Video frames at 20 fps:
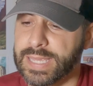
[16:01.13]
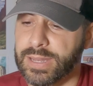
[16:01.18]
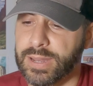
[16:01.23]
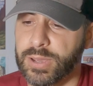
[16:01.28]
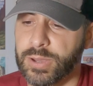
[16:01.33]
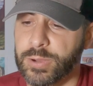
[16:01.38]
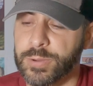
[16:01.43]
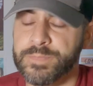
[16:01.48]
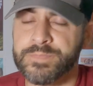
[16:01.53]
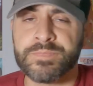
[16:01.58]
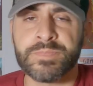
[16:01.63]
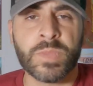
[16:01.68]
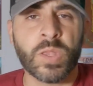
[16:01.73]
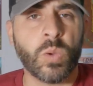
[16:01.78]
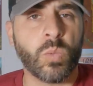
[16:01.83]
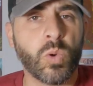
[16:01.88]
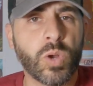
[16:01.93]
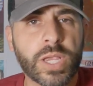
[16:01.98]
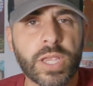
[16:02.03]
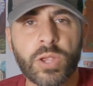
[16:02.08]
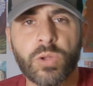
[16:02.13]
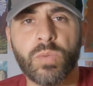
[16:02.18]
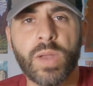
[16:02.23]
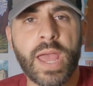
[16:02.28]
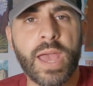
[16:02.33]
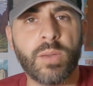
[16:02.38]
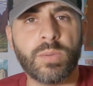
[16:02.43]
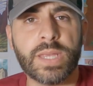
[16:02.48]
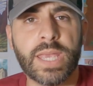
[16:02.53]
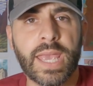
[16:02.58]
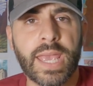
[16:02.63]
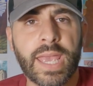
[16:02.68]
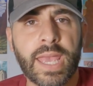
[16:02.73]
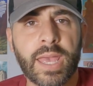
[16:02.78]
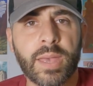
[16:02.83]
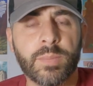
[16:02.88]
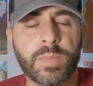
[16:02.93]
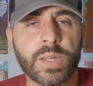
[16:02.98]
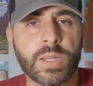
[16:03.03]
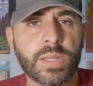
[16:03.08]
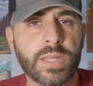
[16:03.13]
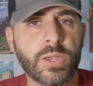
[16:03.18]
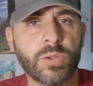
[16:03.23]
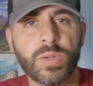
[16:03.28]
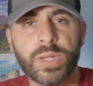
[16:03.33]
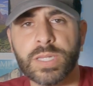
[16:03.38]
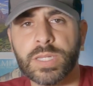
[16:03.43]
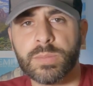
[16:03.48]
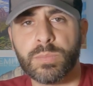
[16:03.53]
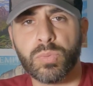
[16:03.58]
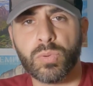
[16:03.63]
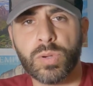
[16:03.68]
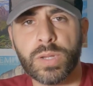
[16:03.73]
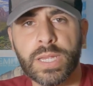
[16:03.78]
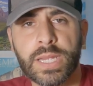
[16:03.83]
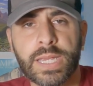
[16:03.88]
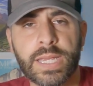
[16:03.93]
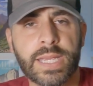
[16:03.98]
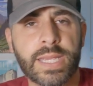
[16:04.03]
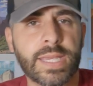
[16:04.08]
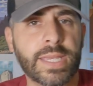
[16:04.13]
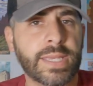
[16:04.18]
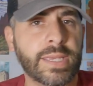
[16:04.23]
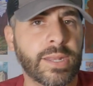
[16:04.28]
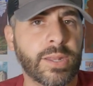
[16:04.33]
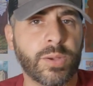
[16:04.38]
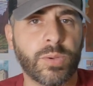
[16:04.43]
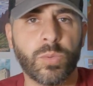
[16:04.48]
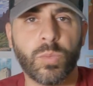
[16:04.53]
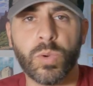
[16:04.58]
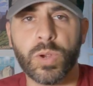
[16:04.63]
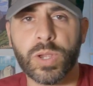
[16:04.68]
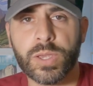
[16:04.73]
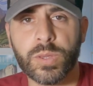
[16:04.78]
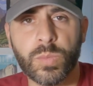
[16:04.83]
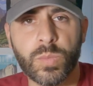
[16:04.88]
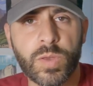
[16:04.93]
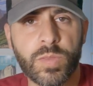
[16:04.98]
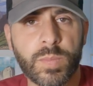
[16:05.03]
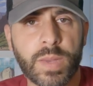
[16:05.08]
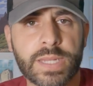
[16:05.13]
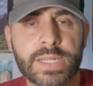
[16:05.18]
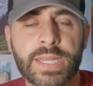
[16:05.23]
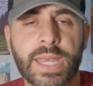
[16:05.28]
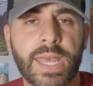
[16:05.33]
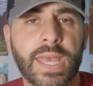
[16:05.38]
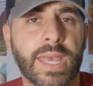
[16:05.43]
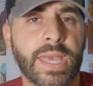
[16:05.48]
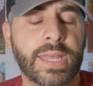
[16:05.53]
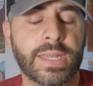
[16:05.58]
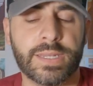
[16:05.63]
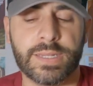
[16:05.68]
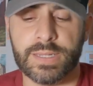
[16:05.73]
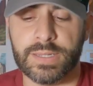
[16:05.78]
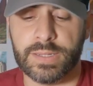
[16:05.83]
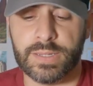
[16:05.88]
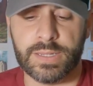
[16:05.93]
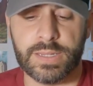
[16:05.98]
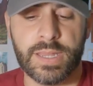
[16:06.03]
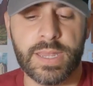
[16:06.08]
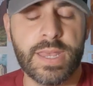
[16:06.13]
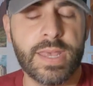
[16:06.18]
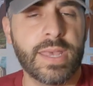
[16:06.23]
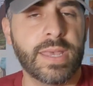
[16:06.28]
you know, working around camp, clearing debris, you know, working with my tent and,